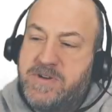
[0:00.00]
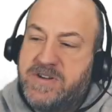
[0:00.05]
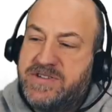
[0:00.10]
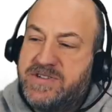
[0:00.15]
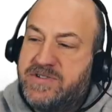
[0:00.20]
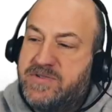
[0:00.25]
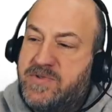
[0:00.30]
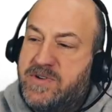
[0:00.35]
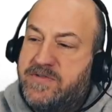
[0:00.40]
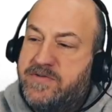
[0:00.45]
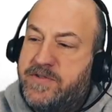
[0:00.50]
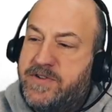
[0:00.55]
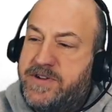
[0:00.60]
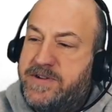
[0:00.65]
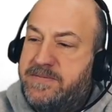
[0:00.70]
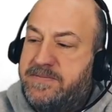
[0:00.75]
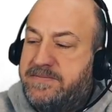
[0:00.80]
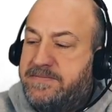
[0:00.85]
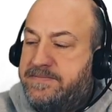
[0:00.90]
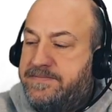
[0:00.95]
a square foot,
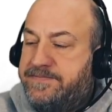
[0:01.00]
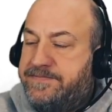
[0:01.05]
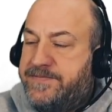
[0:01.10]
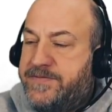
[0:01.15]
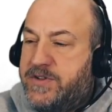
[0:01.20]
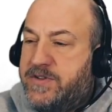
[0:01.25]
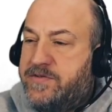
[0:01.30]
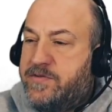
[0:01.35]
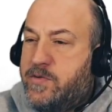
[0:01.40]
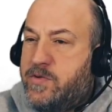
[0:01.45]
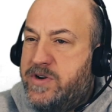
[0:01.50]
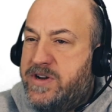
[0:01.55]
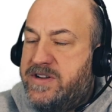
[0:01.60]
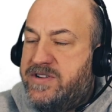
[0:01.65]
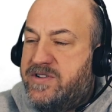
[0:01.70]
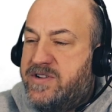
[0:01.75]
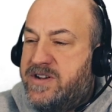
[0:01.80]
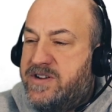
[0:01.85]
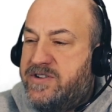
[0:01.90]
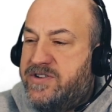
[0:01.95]
so 40, so
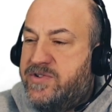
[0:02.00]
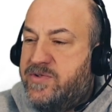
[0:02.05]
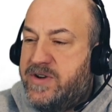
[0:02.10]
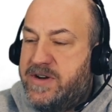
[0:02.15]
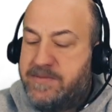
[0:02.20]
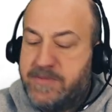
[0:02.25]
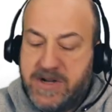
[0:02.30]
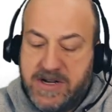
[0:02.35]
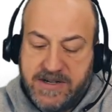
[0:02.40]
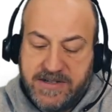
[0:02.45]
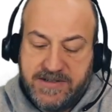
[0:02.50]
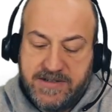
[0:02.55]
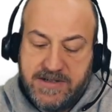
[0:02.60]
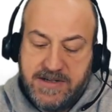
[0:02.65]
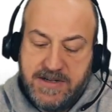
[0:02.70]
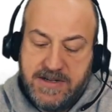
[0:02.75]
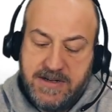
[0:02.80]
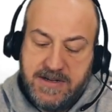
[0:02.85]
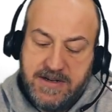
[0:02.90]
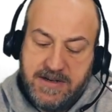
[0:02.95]
$120.
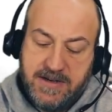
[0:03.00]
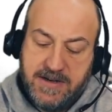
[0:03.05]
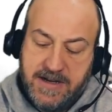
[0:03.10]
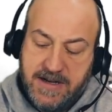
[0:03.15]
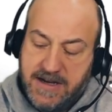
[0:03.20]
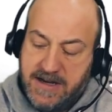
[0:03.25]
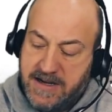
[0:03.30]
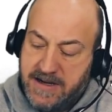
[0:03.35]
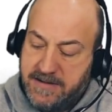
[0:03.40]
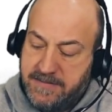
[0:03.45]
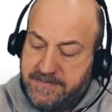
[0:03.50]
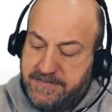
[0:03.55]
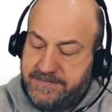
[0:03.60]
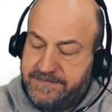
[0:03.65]
I'm